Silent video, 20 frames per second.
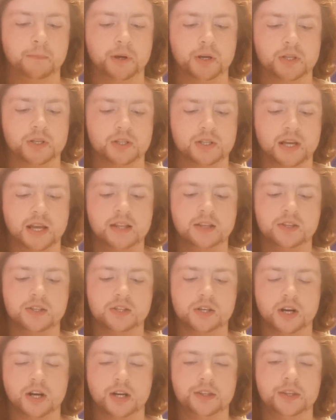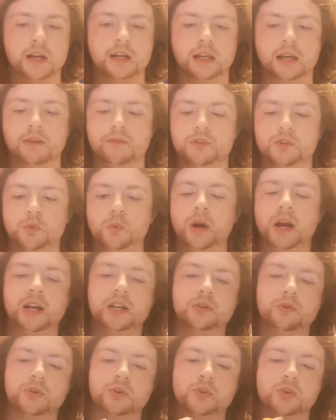But inside that gives
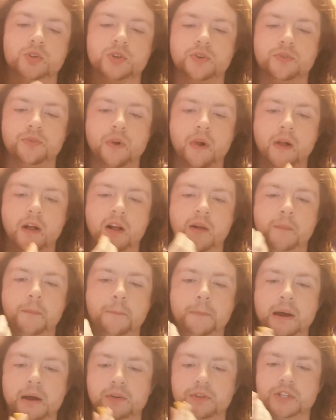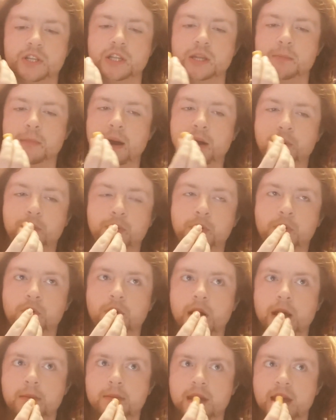away to a sort of melt-in-the-mouth
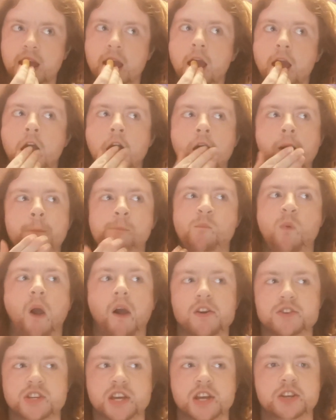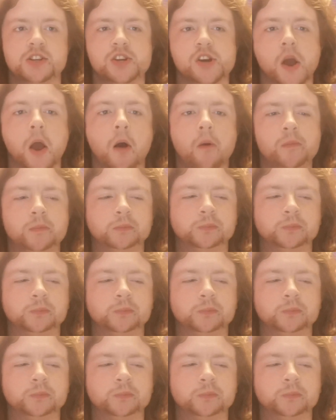creamy centre.